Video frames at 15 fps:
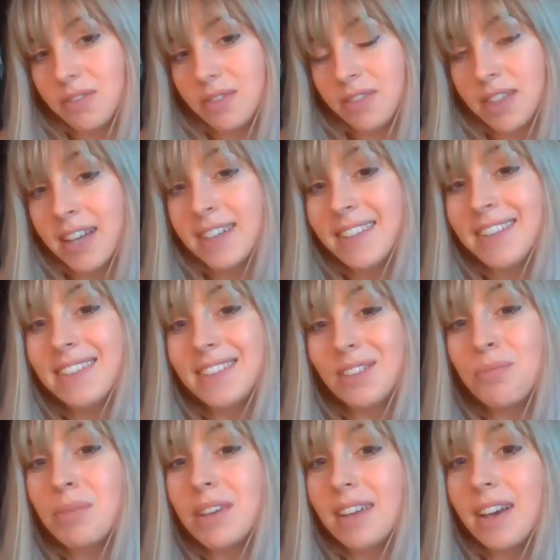That needs to
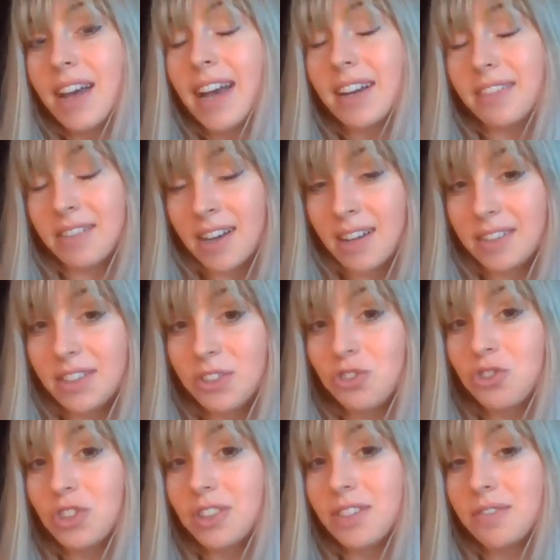be
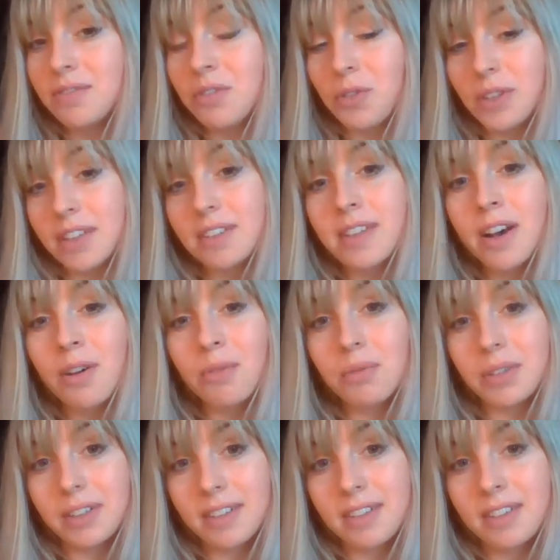acknowledged and fully dealt
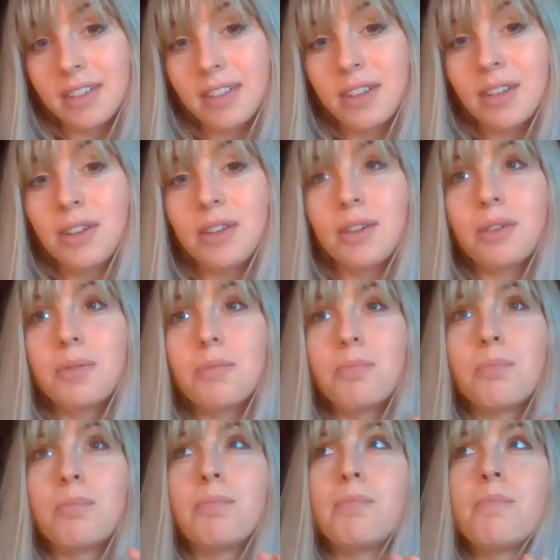with.
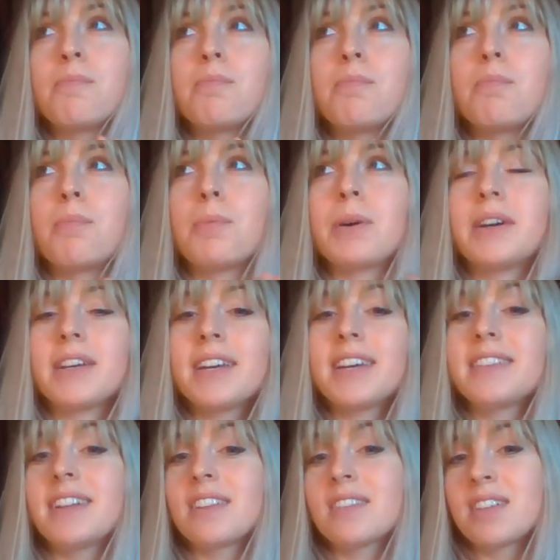But
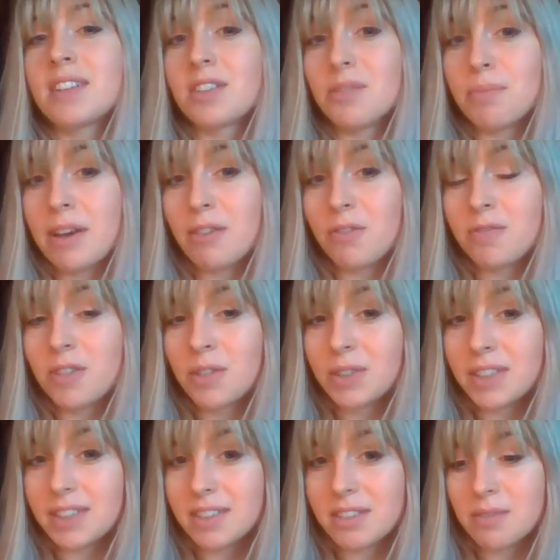again, that's not the main
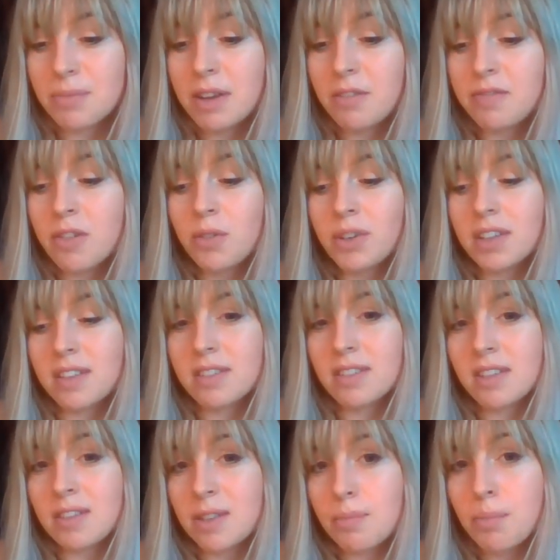focus. The main focus
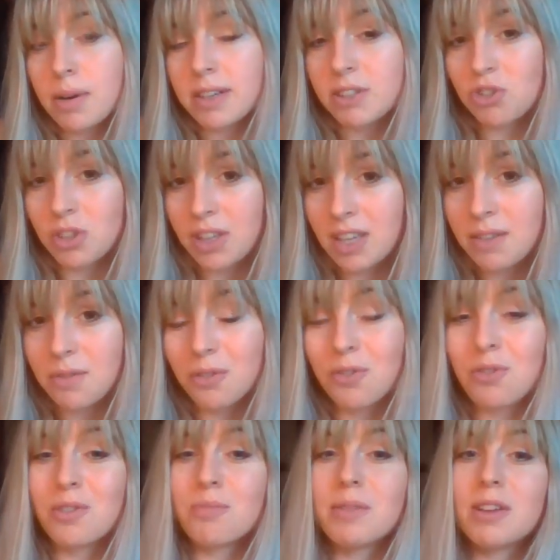isn't punishing evil.
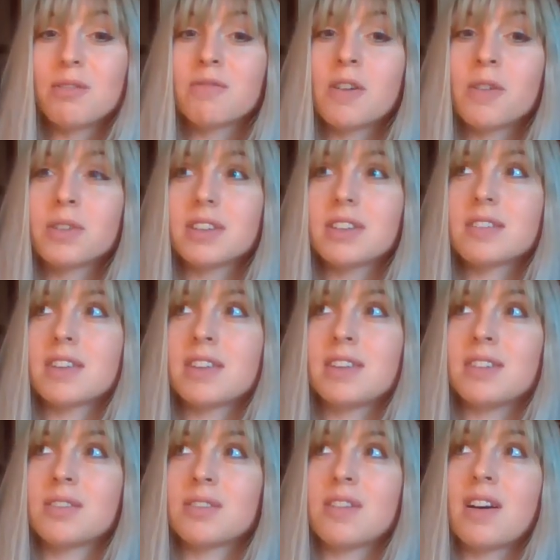The main focus
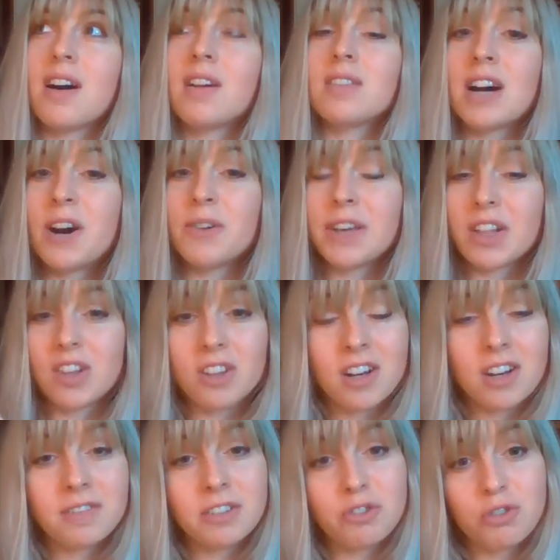is allowing
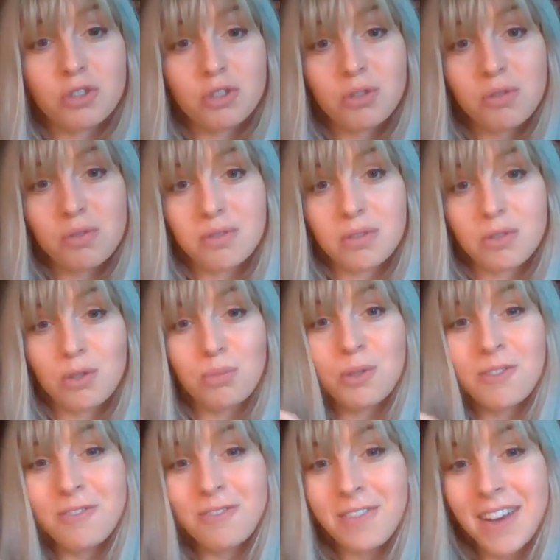love and truth to
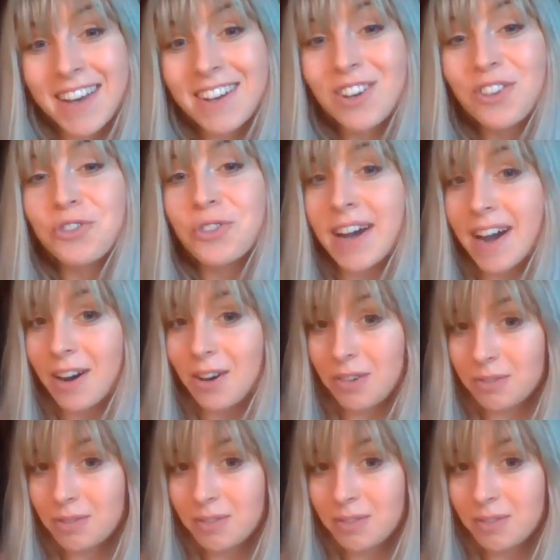prevail now.